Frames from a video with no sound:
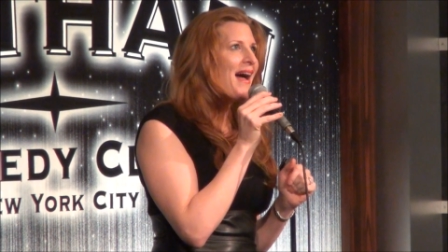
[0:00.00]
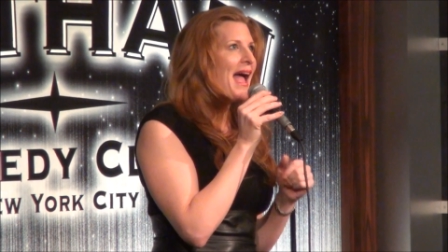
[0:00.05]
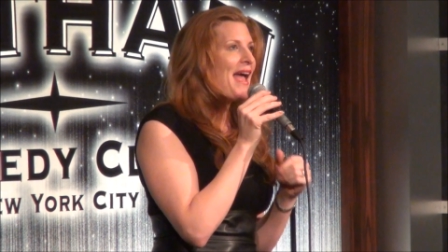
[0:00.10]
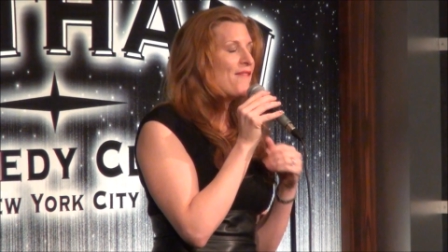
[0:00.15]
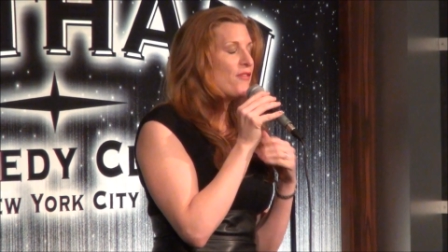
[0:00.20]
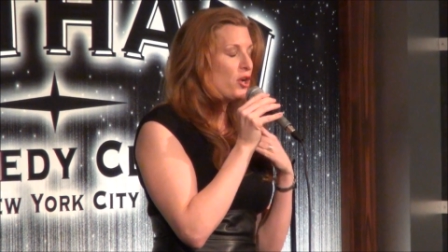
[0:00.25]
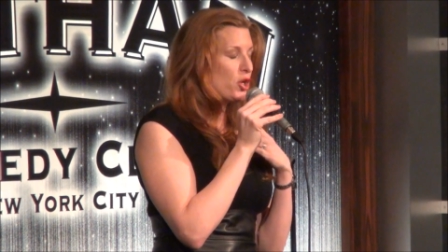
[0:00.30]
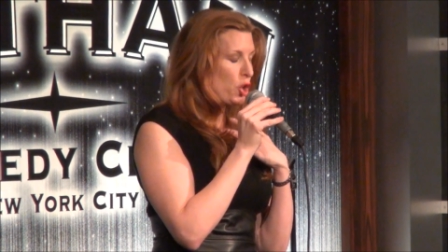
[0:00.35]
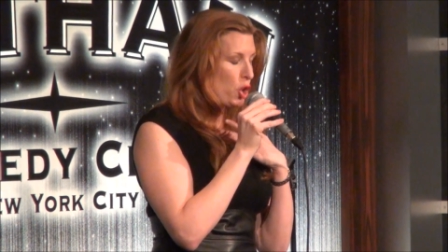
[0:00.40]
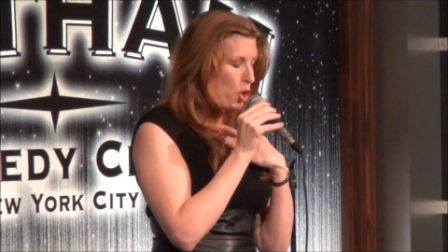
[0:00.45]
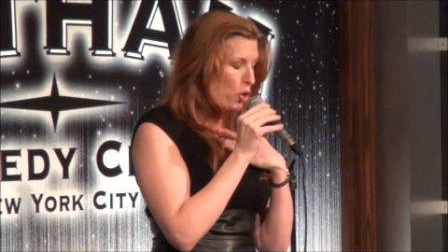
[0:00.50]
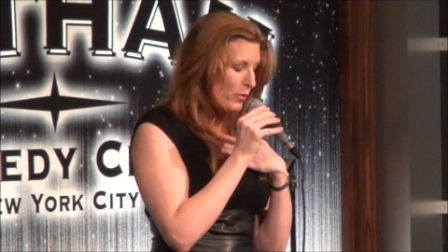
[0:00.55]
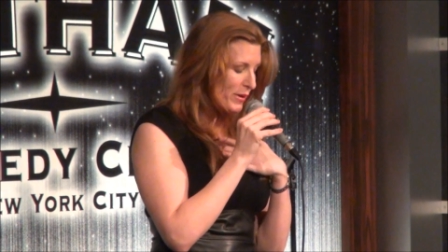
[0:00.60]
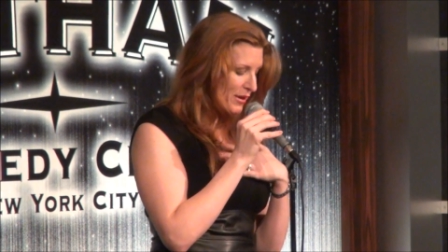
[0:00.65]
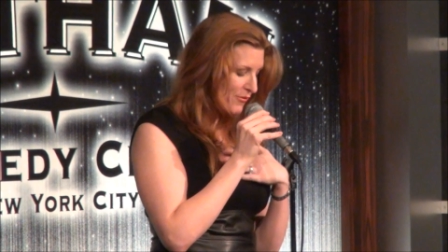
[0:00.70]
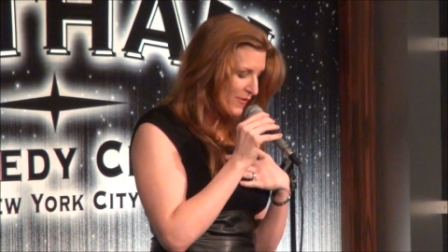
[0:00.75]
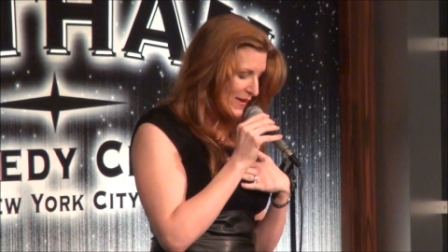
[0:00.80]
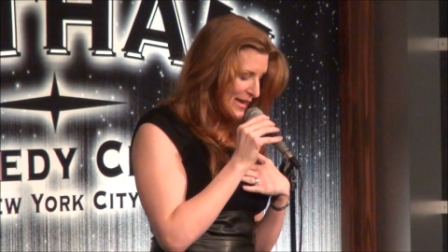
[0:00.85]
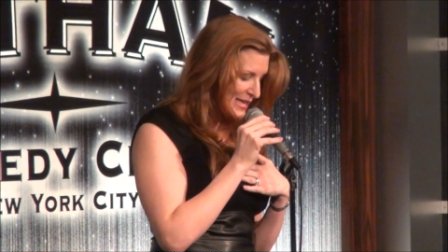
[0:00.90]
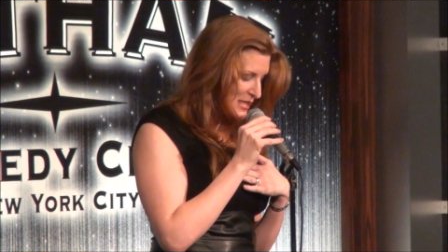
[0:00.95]
I have a
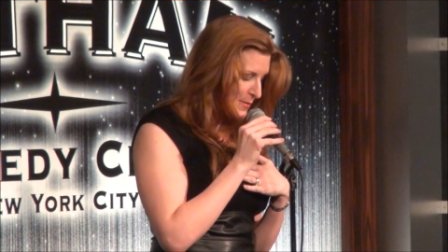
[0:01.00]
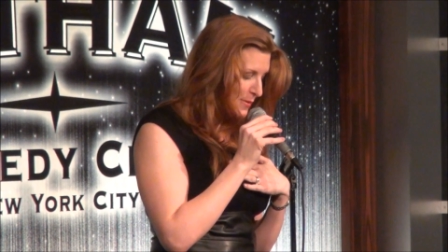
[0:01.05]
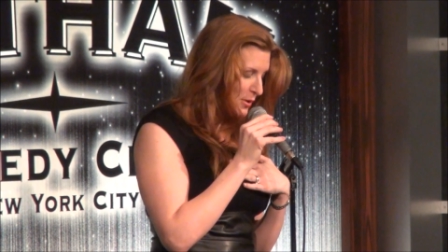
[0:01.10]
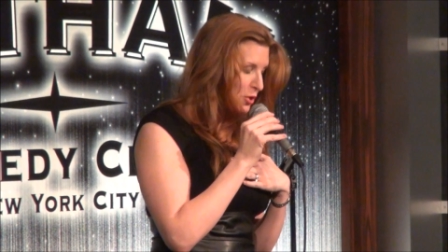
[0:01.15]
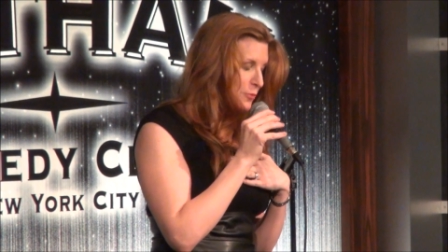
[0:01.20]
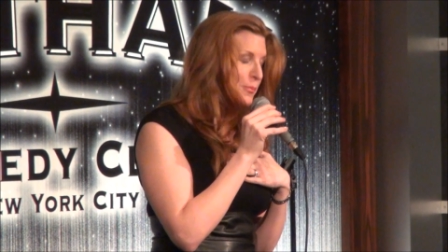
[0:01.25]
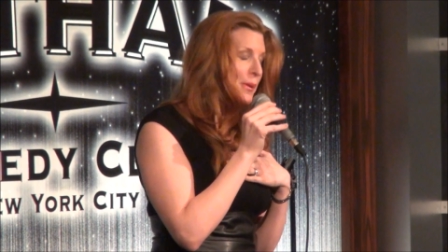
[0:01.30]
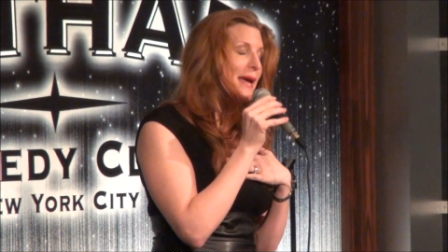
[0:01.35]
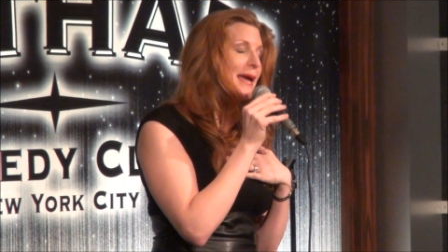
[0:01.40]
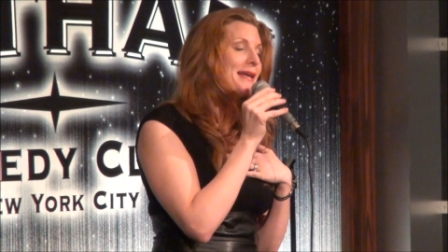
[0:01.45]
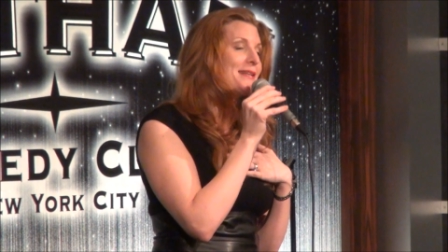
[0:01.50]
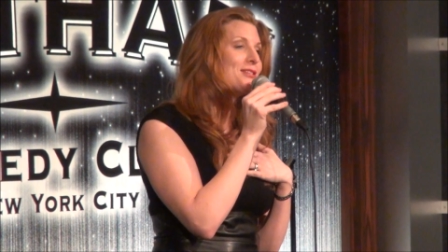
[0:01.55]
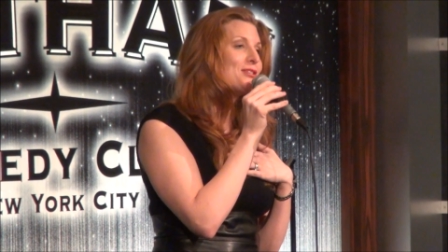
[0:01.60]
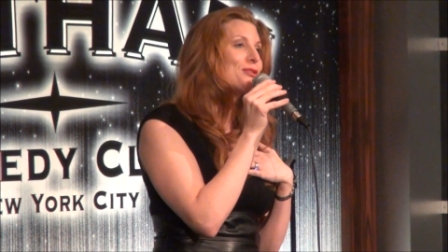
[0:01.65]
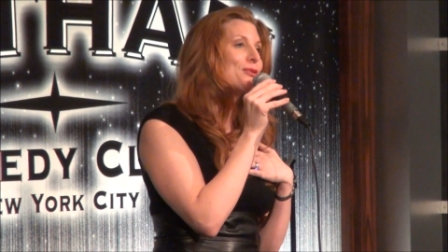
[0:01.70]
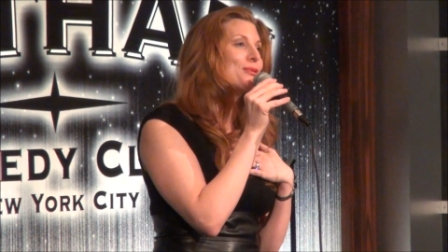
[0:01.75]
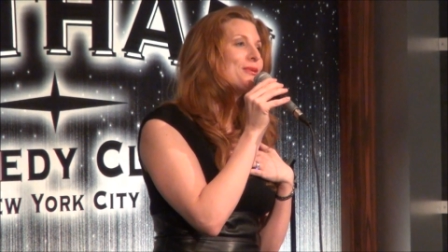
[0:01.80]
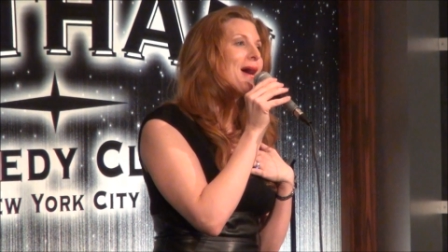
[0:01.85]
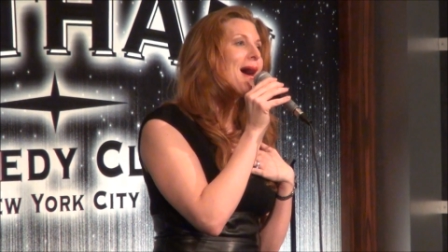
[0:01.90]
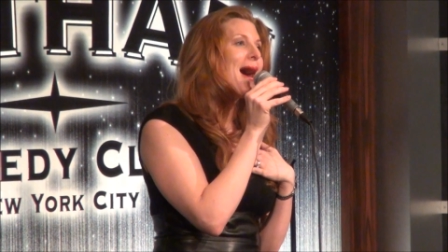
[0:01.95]
Gloria Vanderbilt
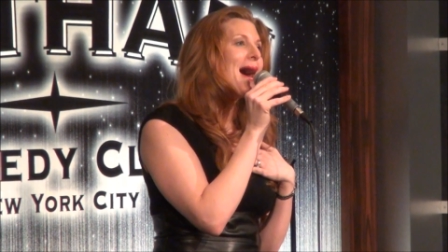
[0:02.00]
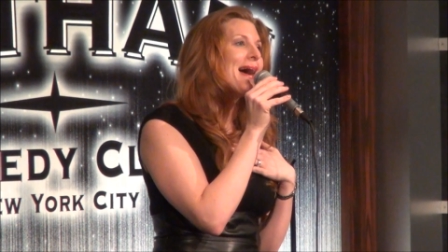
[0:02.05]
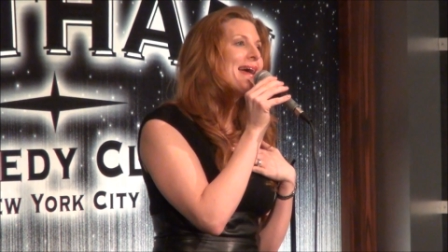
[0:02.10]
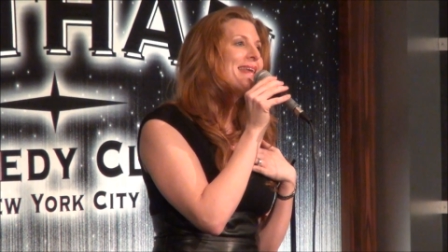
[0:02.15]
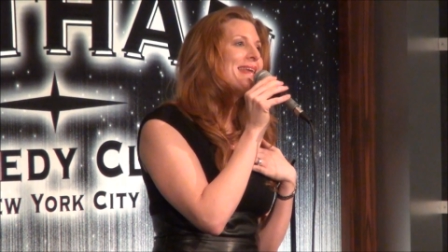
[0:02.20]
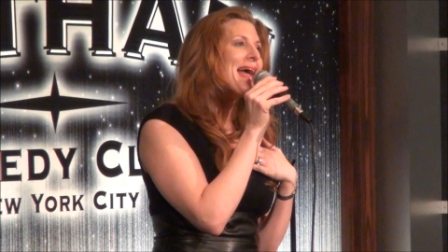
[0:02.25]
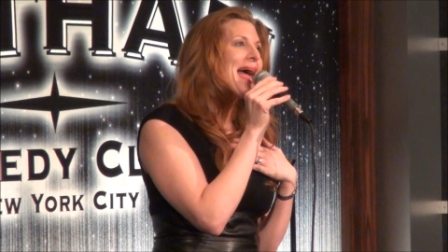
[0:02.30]
pantsuit on,